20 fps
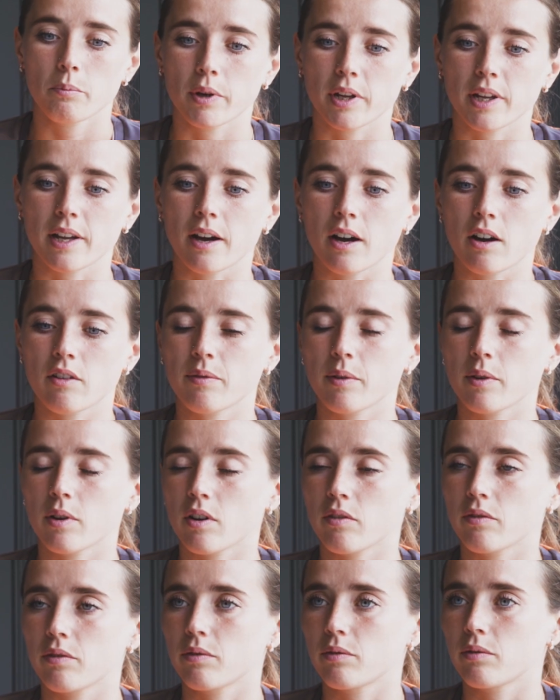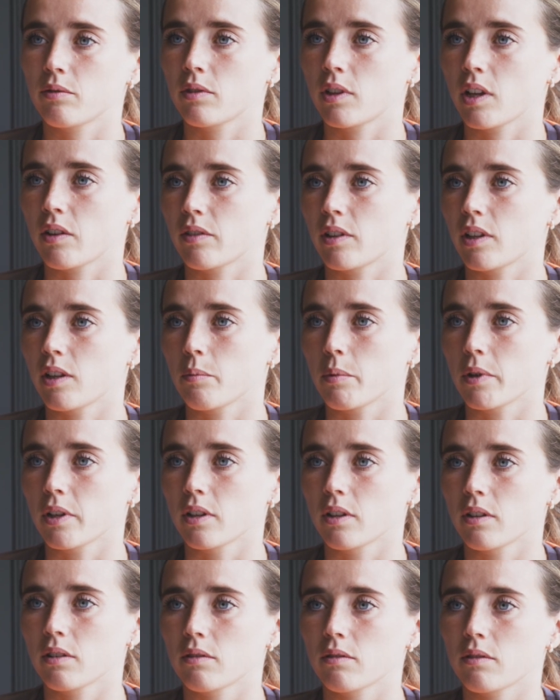But yeah, I've, I've definitely
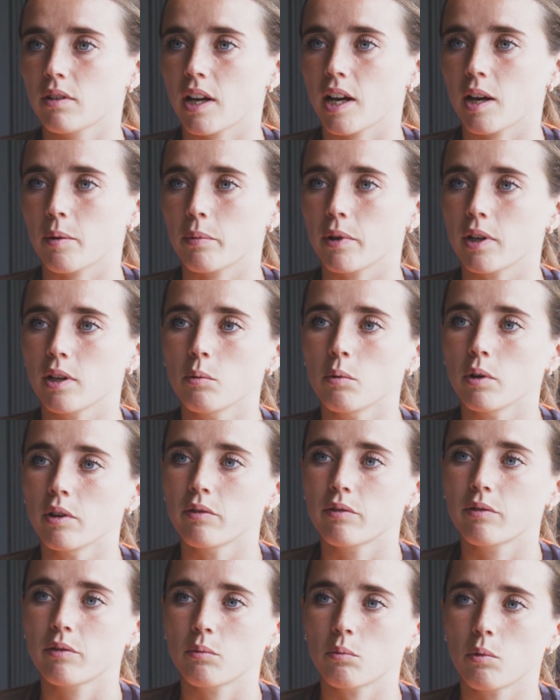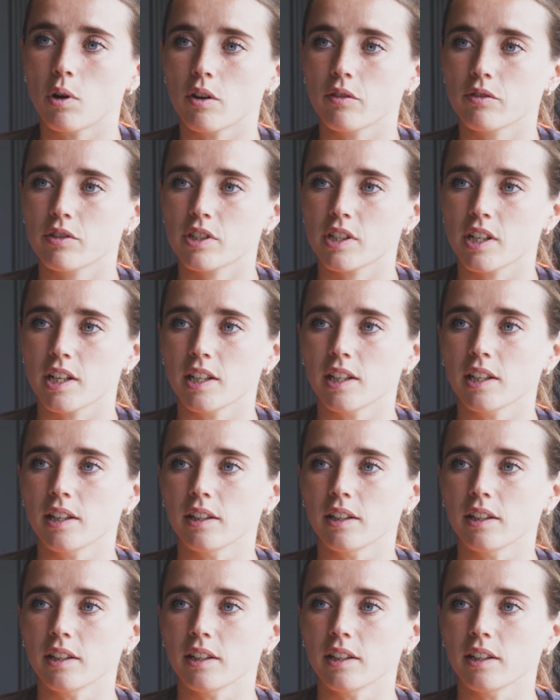been happy with what I've seen